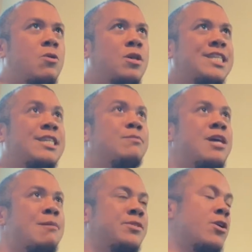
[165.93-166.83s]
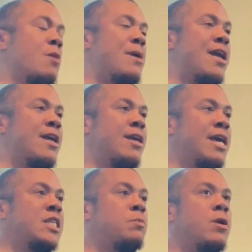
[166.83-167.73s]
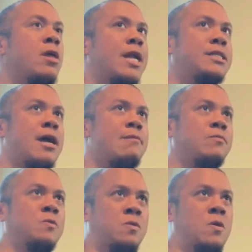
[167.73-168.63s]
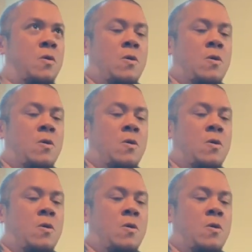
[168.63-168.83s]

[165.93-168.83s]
Sometimes there are paying gigs, but a lot of times,